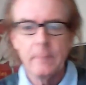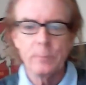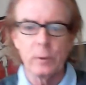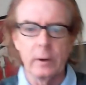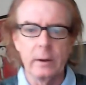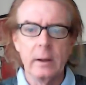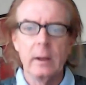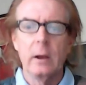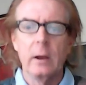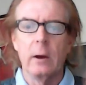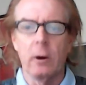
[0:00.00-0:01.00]
right?
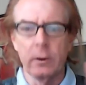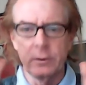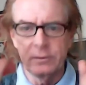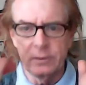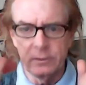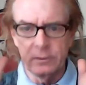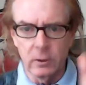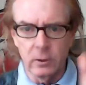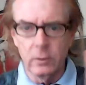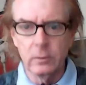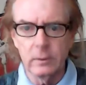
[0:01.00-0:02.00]
Arnold says
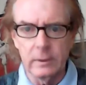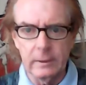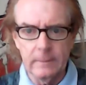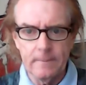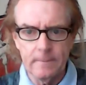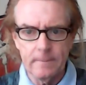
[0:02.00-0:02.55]
only,